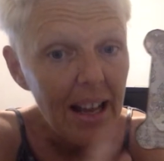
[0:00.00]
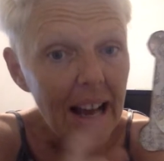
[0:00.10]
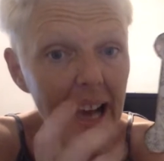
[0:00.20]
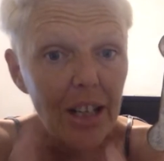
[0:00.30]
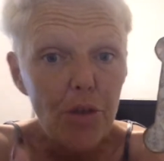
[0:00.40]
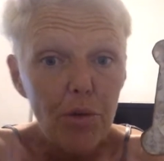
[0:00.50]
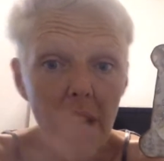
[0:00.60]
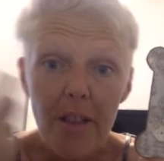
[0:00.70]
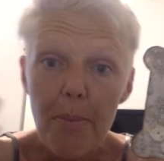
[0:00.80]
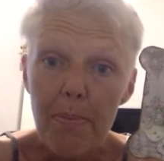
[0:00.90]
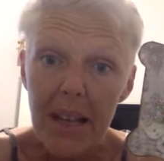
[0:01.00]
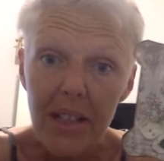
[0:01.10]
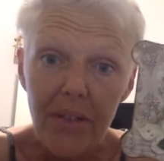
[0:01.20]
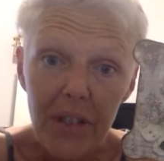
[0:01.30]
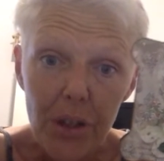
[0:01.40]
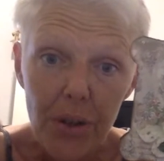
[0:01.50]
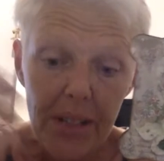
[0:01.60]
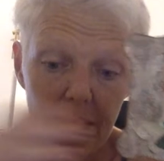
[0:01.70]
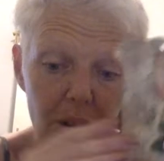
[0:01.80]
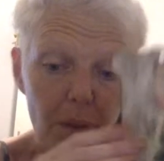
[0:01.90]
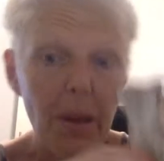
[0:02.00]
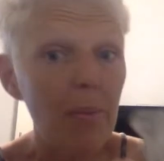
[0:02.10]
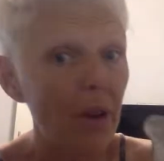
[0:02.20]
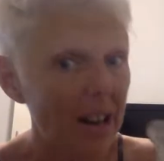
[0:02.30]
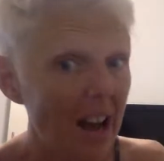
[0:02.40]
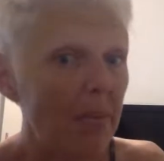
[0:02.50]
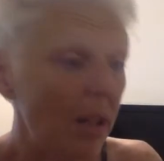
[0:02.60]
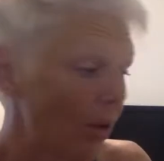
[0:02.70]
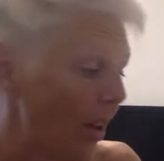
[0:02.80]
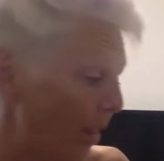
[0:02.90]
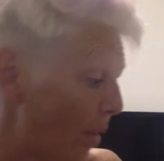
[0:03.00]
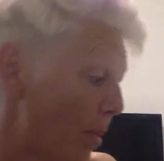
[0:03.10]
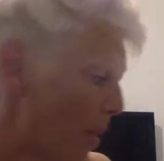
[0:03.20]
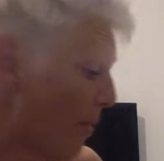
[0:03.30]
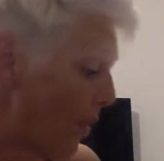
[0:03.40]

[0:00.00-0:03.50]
how to draw the best features out of their paper. And I've been learning from them,